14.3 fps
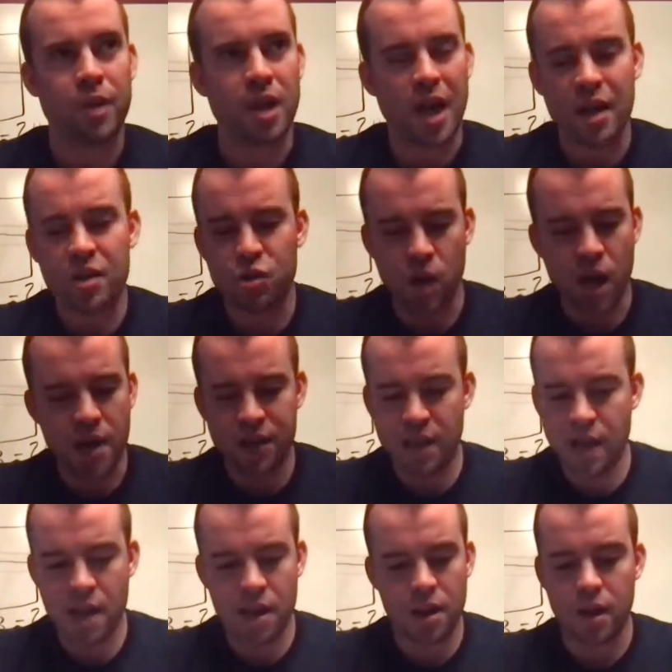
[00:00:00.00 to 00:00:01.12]
I tried
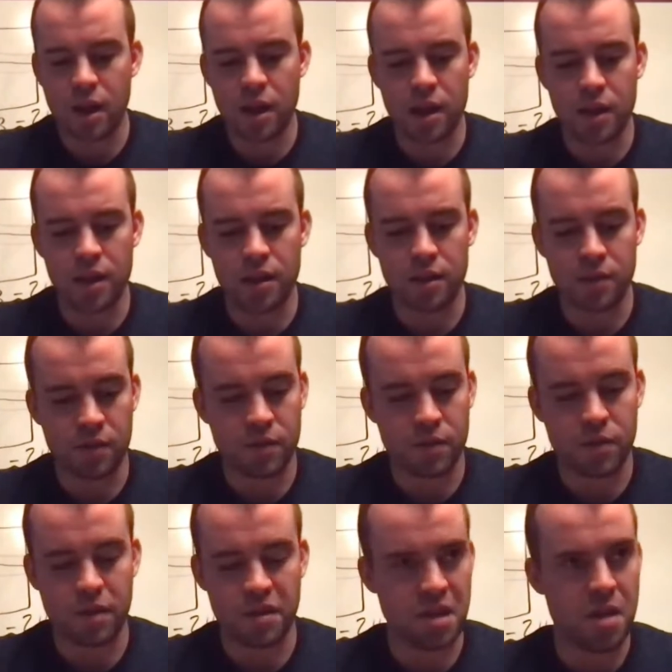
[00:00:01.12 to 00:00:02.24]
that, and
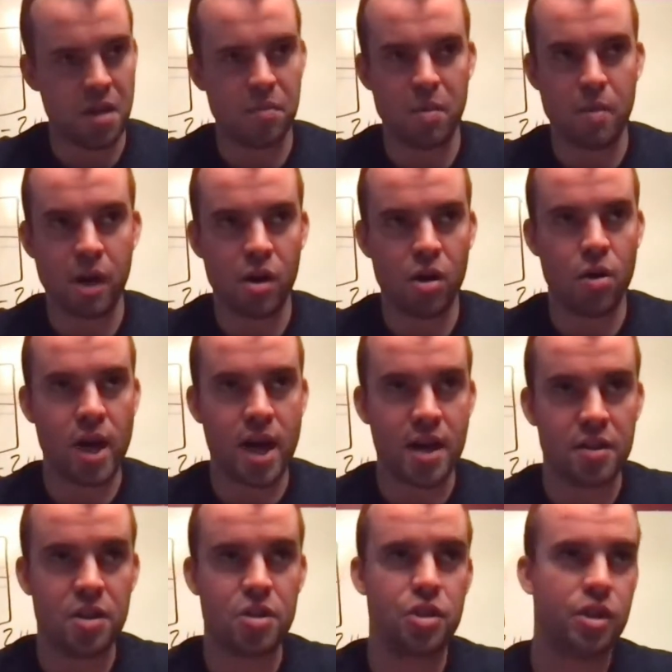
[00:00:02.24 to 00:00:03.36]
the same libero I
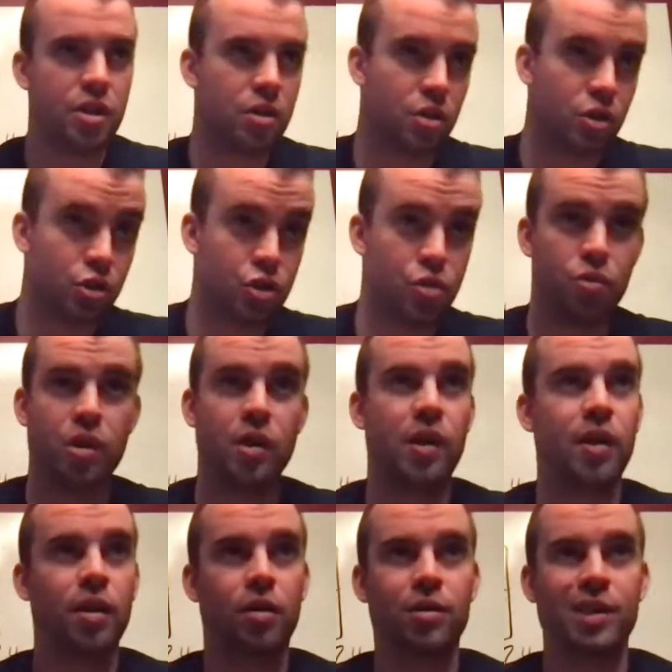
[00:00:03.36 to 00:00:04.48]
had this year, her junior
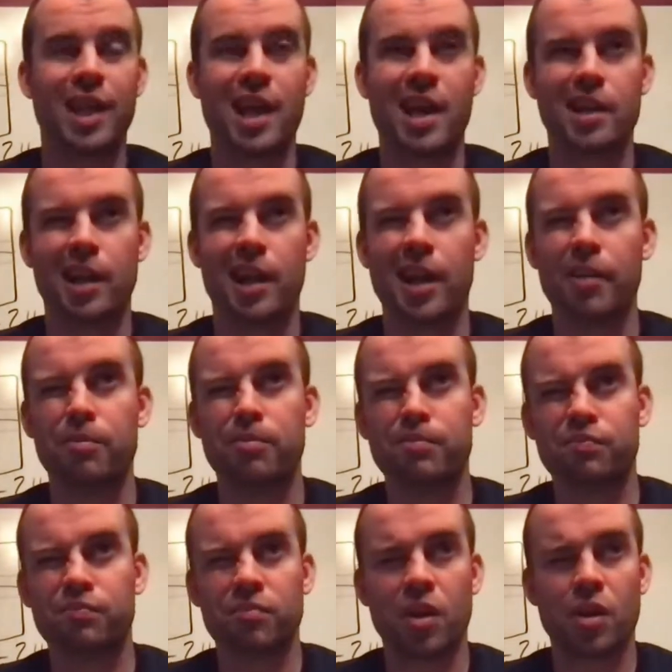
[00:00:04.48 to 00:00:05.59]
year, only had like
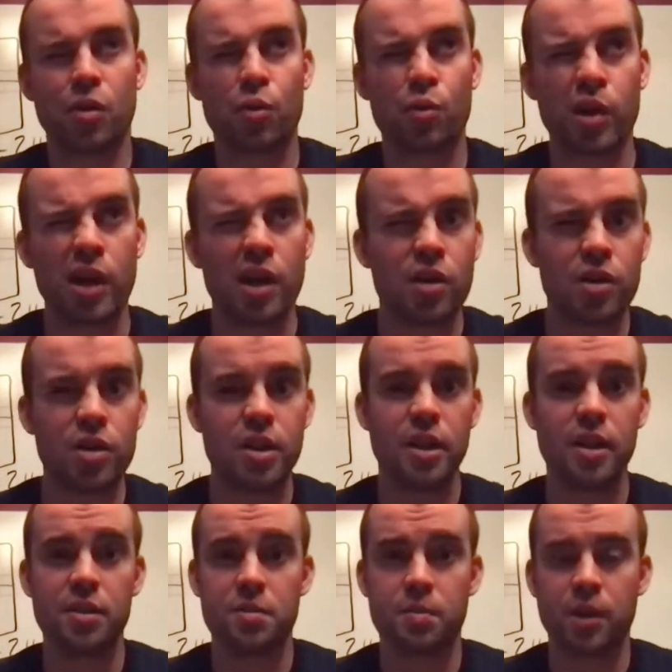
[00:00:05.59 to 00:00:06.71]
300
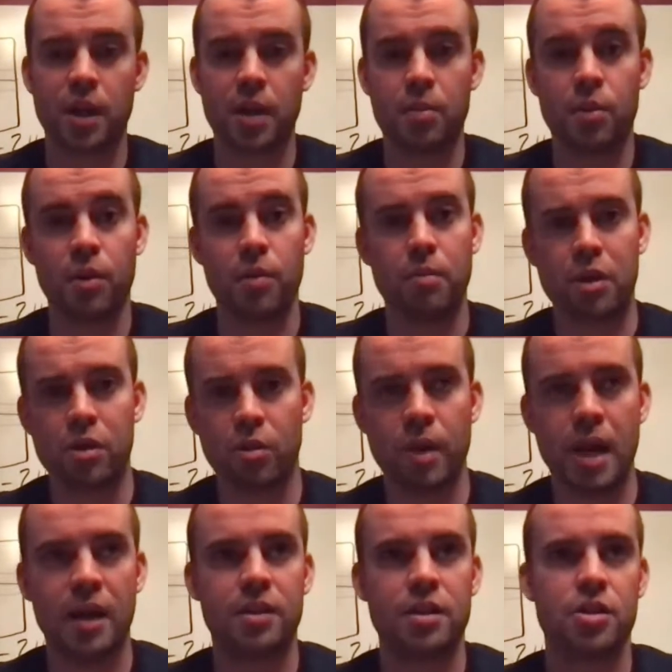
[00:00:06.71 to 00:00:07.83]
digs, but I put her in middle
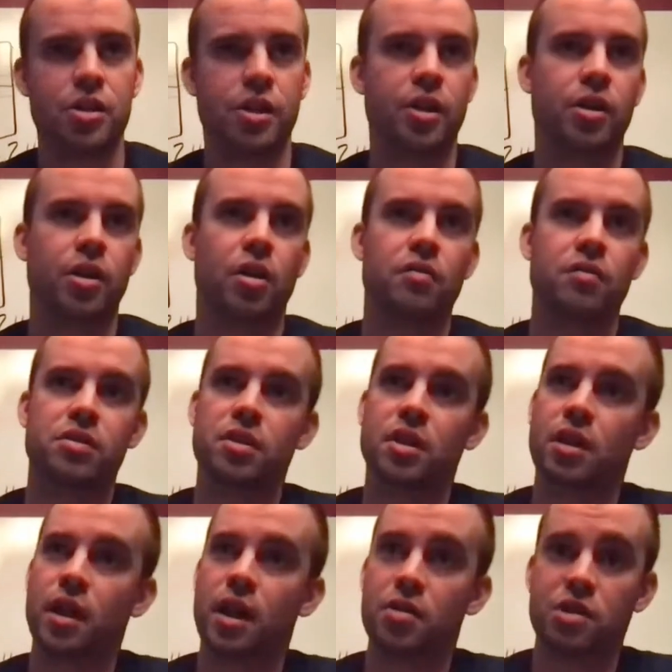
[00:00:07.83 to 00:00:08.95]
back this year, and all of a
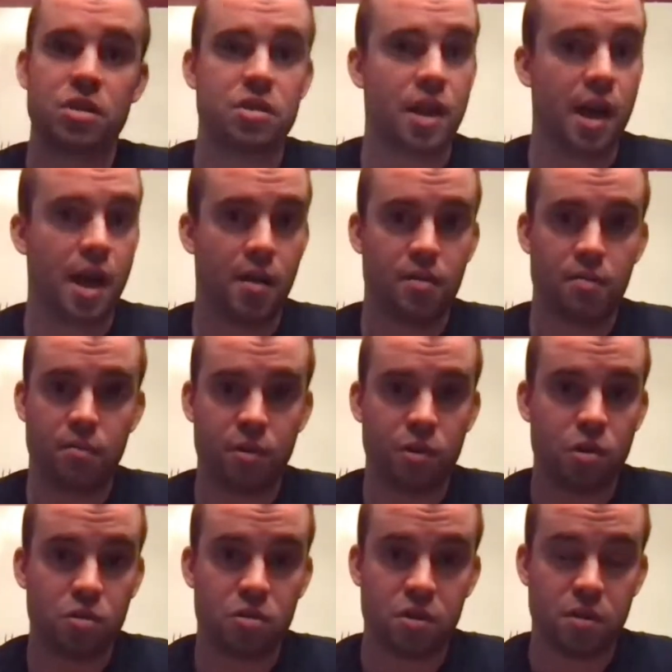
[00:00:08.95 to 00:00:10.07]
sudden now she's got
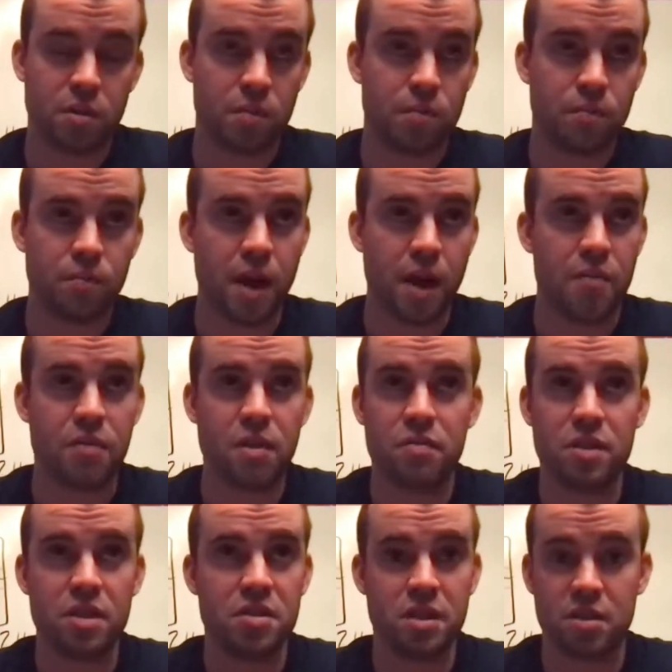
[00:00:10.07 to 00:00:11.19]
close to
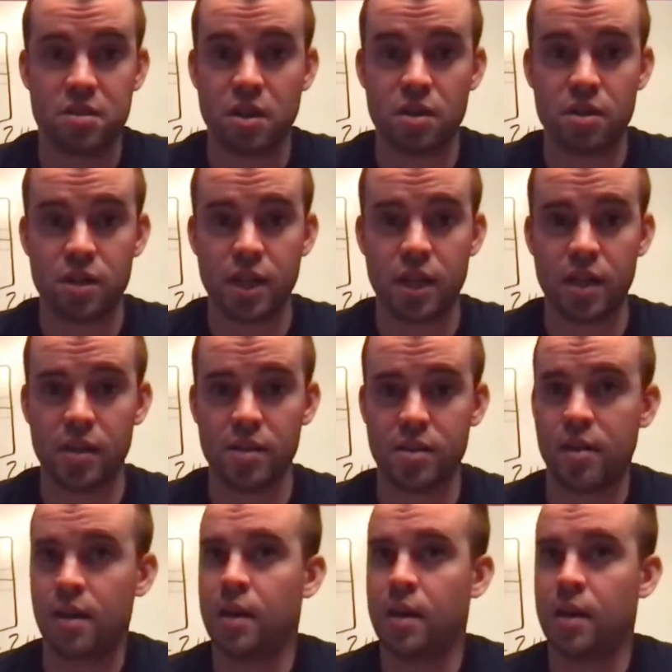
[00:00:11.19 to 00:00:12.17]
550, 600 digs.